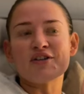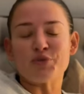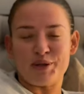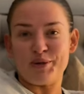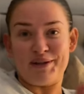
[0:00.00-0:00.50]

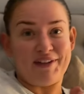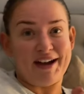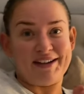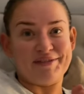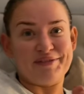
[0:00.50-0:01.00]
twenty
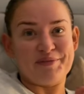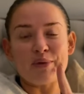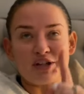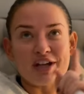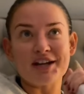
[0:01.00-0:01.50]
twenty-five.
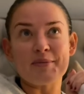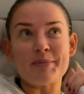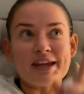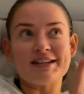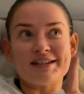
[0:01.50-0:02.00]
We actually had a
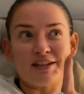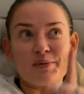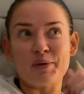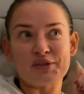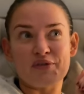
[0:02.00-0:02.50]
meeting today as
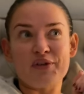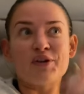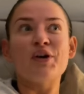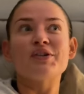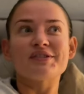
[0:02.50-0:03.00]
well, which I
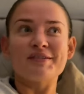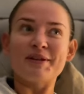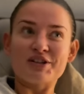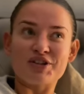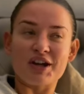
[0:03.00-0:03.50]
forgot to
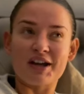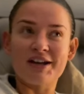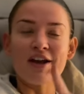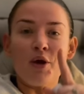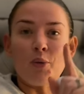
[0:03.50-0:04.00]

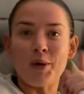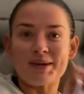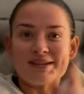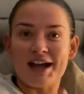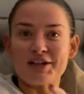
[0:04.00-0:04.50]
mention, where
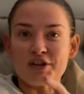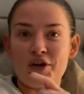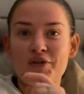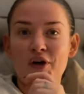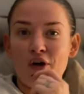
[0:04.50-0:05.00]
we signed
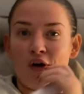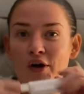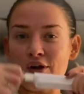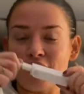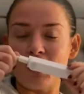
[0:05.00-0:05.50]
off
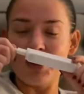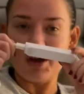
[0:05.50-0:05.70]
all